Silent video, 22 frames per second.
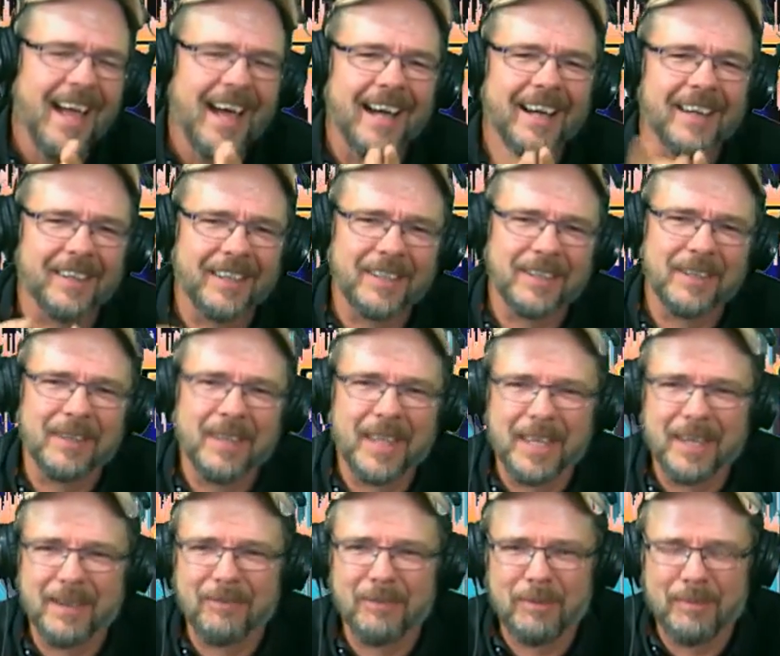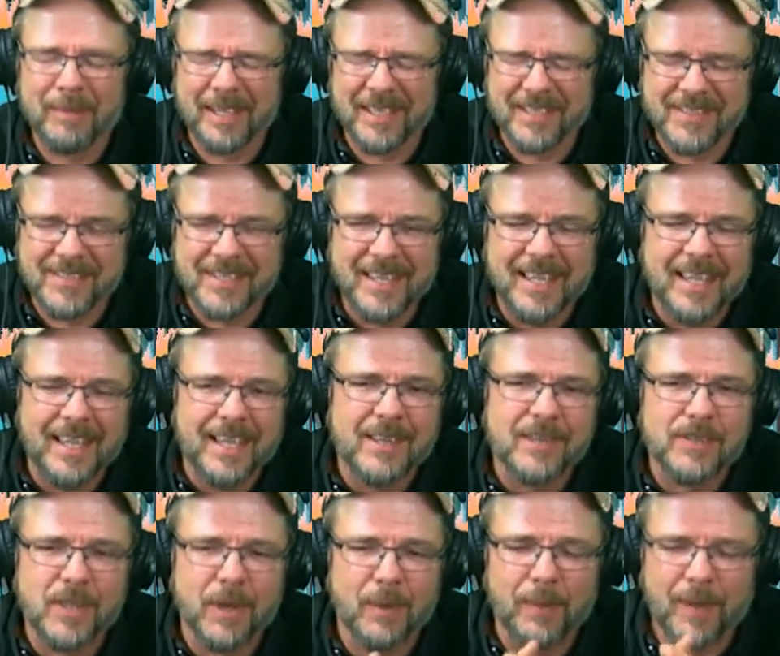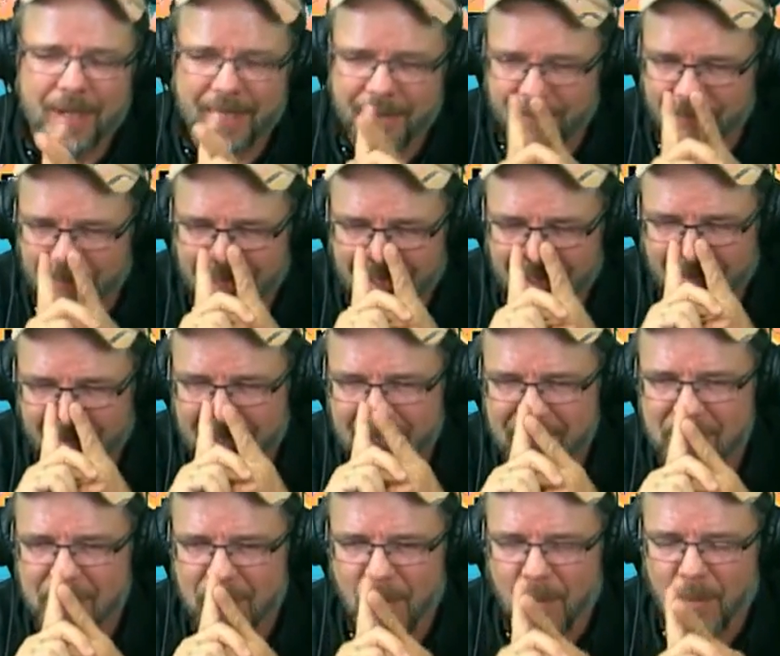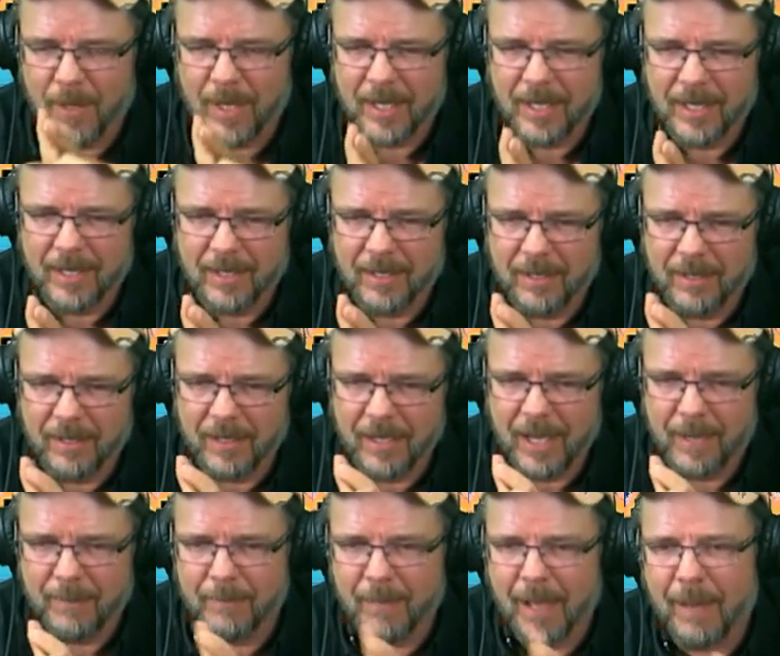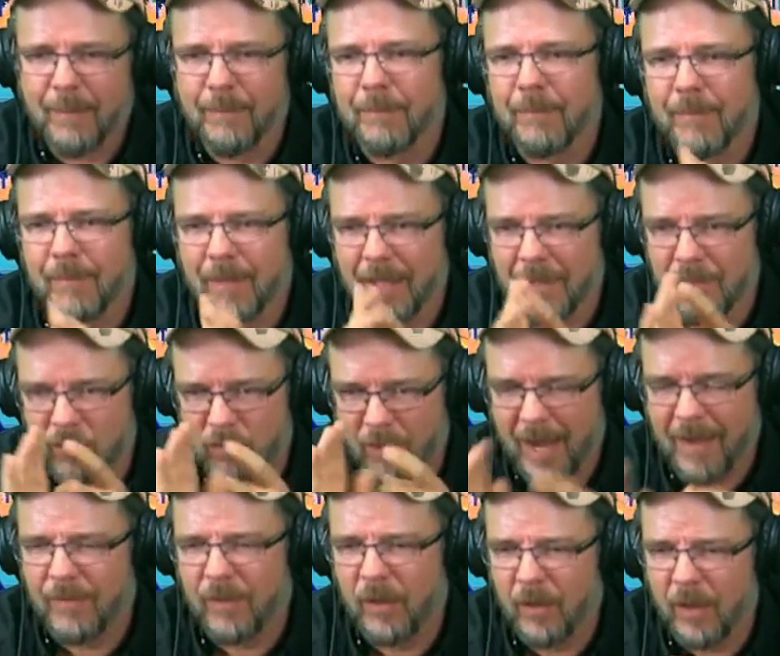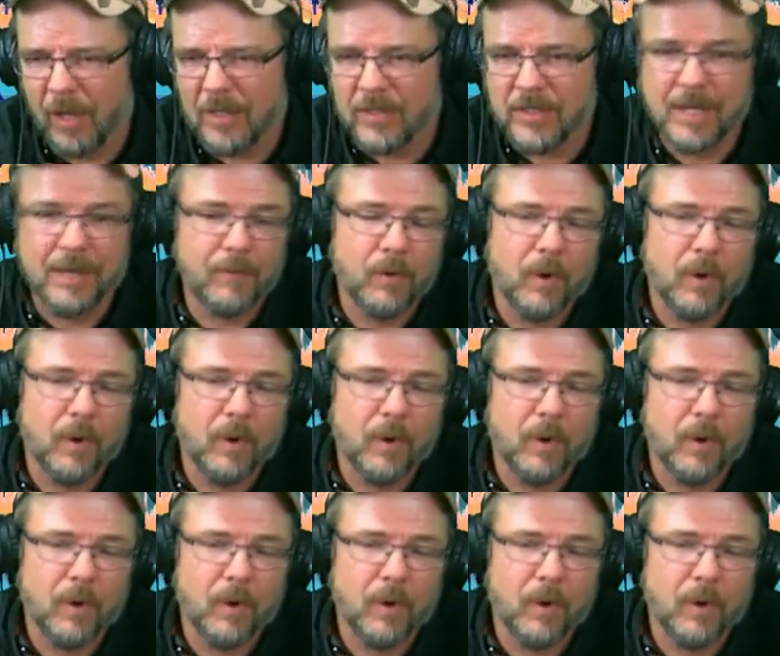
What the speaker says: I'll get to that in a few minutes. So, anyway, I'm driving to Austin.